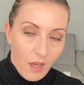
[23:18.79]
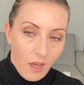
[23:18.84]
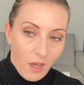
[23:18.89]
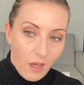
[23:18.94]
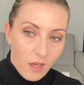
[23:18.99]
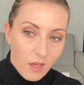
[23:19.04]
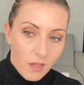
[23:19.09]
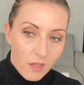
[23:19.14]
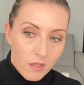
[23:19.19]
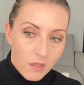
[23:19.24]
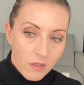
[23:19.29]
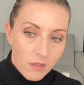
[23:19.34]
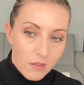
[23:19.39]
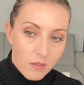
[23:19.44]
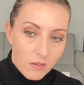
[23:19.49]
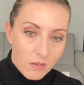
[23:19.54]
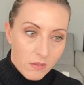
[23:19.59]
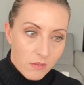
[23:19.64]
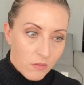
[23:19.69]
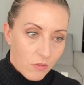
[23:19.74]

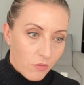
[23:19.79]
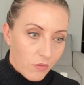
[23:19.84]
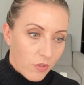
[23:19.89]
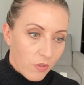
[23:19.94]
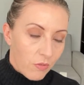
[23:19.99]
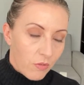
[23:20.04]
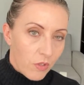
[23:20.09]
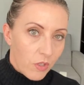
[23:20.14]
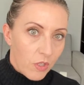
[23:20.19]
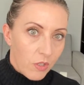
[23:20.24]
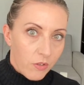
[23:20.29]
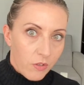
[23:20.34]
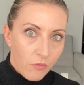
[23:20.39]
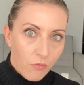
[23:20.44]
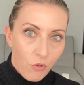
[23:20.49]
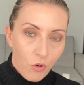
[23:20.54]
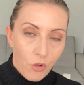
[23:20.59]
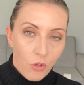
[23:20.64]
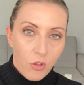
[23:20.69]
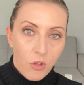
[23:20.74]
sort of the
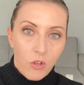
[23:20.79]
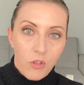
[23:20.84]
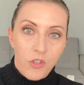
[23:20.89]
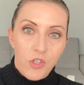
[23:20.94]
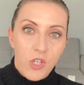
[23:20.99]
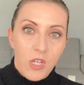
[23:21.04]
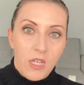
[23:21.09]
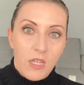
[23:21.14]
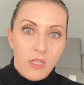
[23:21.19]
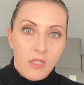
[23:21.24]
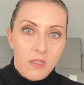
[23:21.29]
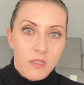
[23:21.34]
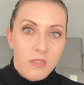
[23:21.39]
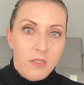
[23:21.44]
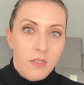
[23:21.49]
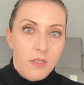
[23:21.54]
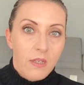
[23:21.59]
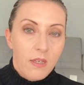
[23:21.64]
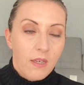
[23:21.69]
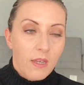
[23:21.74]
royal
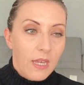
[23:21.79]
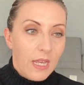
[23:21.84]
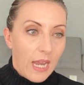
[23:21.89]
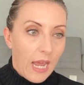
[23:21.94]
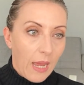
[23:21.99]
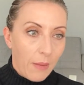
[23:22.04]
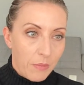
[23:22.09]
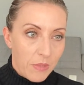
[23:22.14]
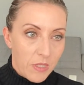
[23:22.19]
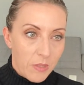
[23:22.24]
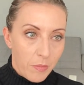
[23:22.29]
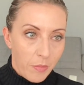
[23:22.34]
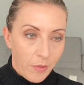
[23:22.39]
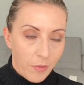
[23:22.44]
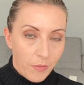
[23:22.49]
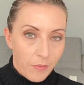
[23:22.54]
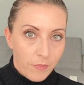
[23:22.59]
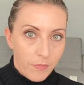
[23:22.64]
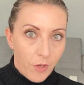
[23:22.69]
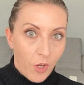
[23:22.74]
lodgings,
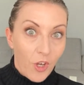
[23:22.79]
uninhabitable.